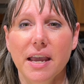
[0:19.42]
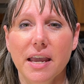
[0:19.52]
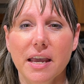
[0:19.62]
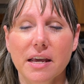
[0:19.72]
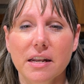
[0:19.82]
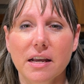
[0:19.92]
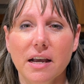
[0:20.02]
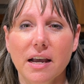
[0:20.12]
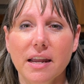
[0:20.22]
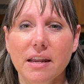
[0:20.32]
and
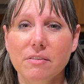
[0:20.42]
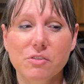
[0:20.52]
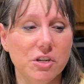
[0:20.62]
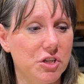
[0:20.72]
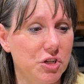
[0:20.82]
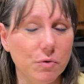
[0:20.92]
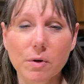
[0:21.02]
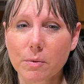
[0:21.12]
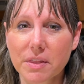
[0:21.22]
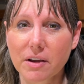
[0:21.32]
I just do
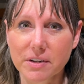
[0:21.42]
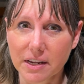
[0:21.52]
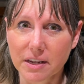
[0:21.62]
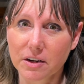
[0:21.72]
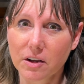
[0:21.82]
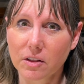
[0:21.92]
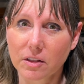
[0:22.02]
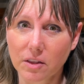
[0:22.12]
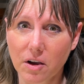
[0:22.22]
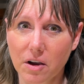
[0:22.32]
it without taking y'all
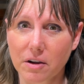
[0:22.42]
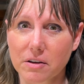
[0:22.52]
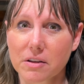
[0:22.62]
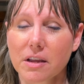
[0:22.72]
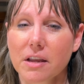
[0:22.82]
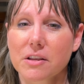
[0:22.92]
along.